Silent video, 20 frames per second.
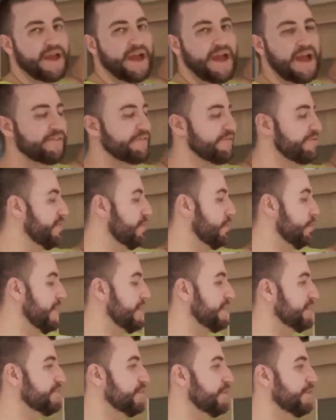we have the
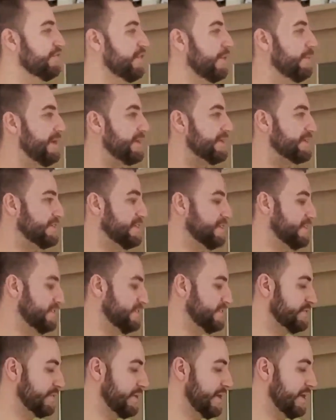away shirt from that
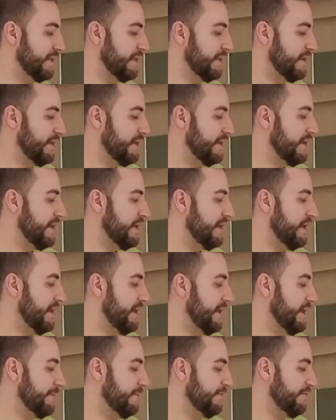season as well,
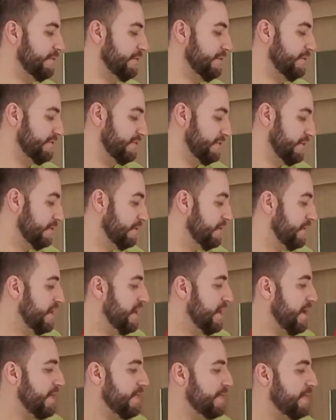a few years ago.
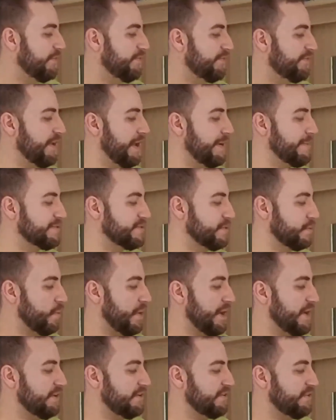This time it's a
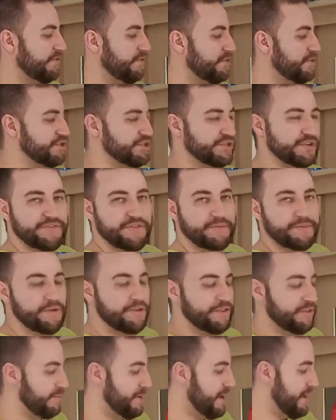white version of the
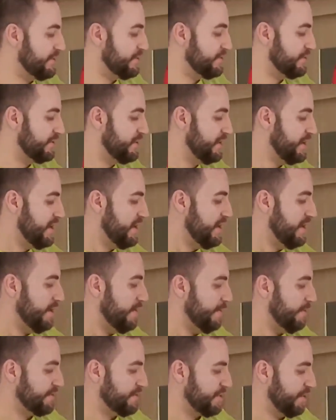Merthyr badge,
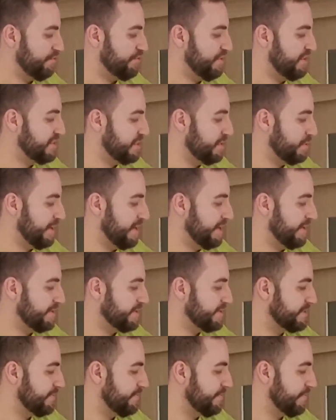which got the Trade Centre
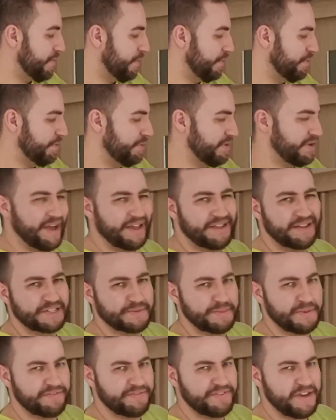Wales, although the
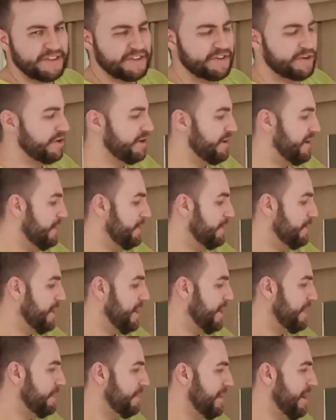colours are a bit faded on it now,
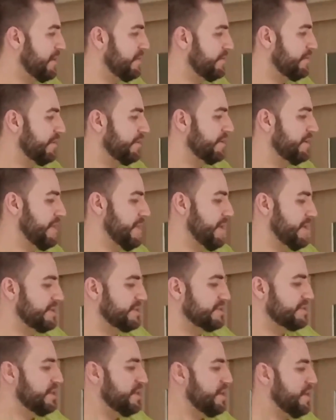and the Macron, and
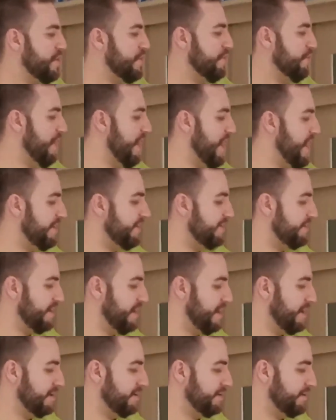there's red
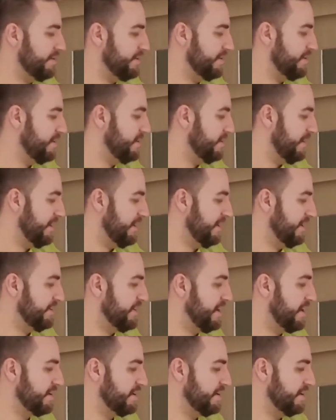and a
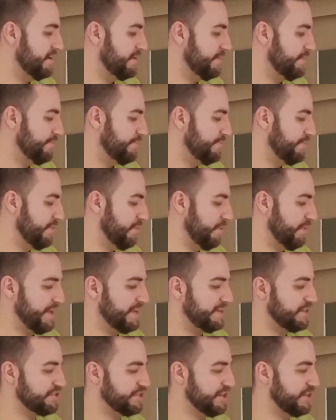darker or
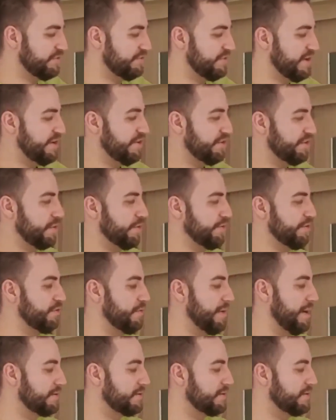lighter shade of red going
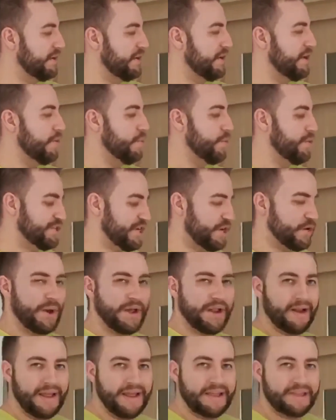throughout, which I
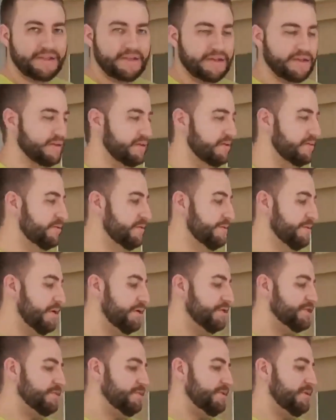quite like, to be
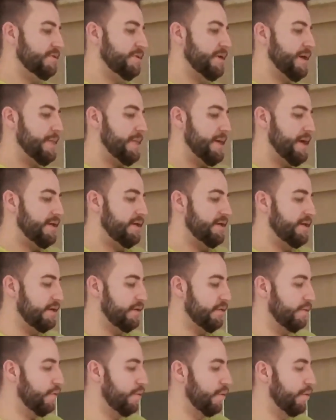honest with you, and then
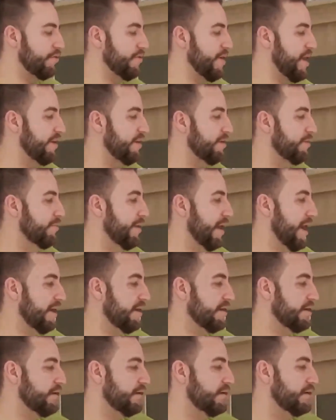an all red
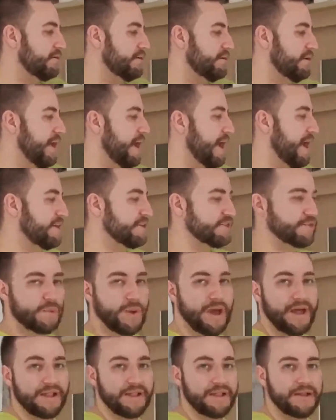back as
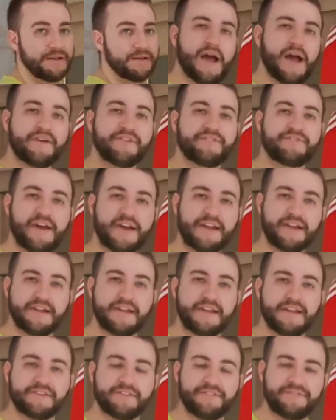well. And
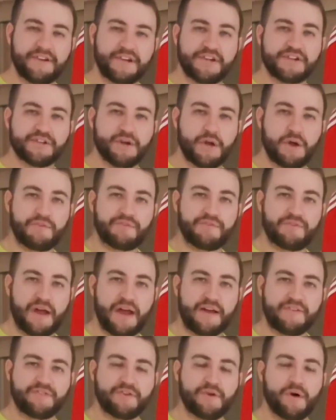finally, to finish off,
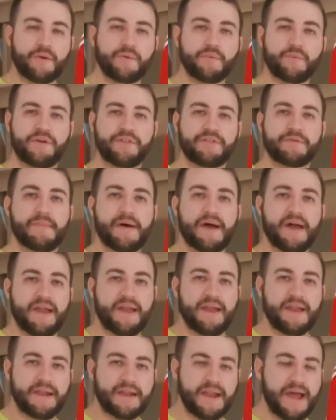I've gone with
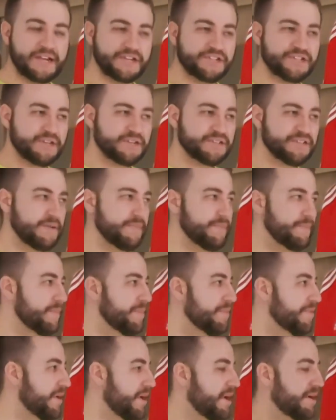my national team.
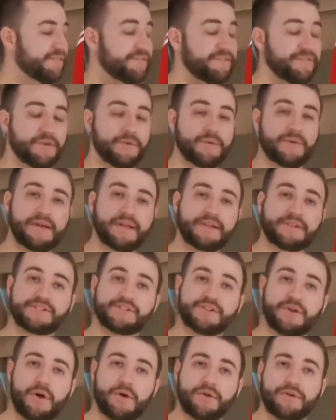There are a few
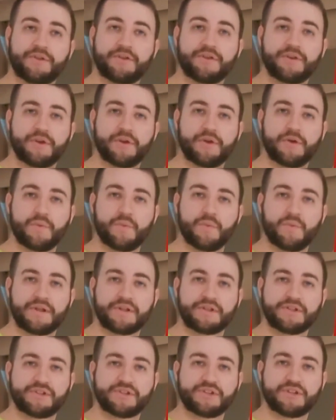kits on here
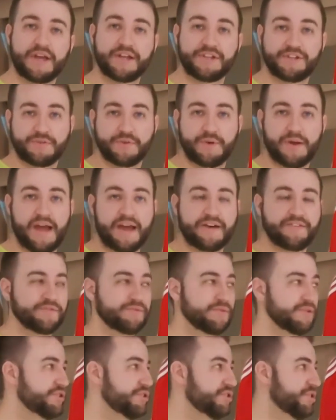which I do
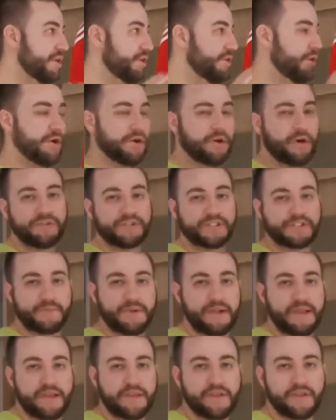have, which are not on
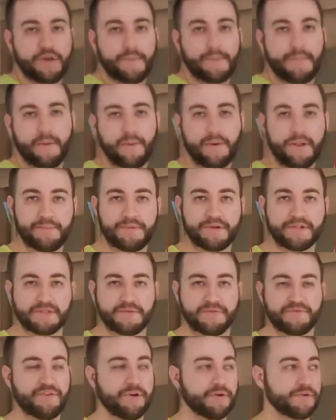display here, but I will put
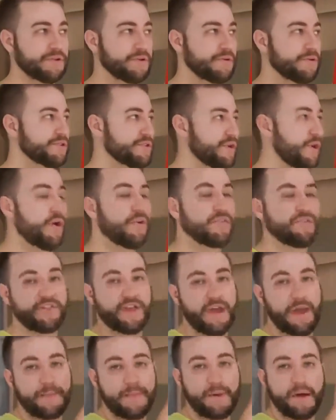some photos of
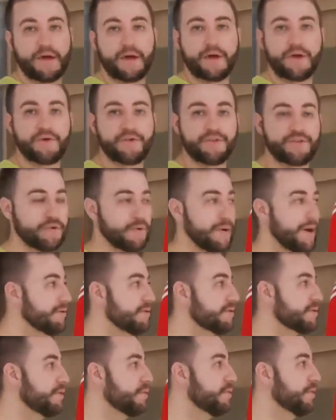them
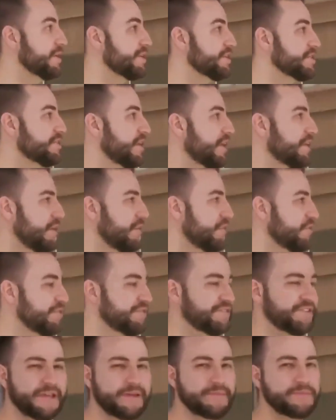throughout. We're going to start off
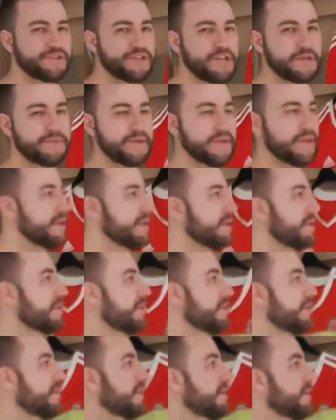with Team GB.
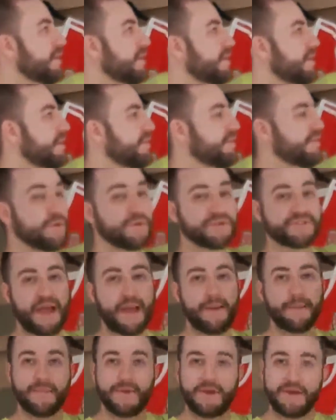Of course,
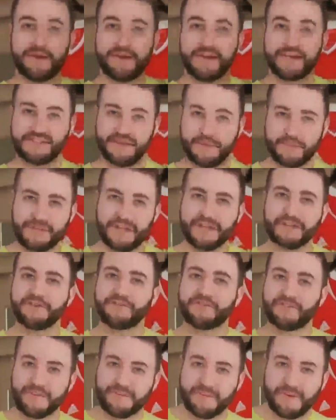I am a subject
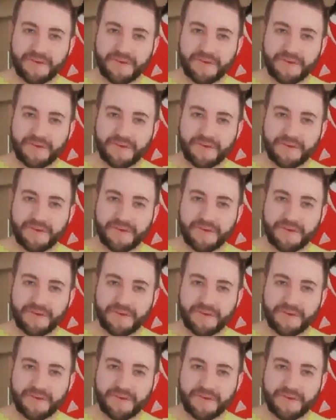of Great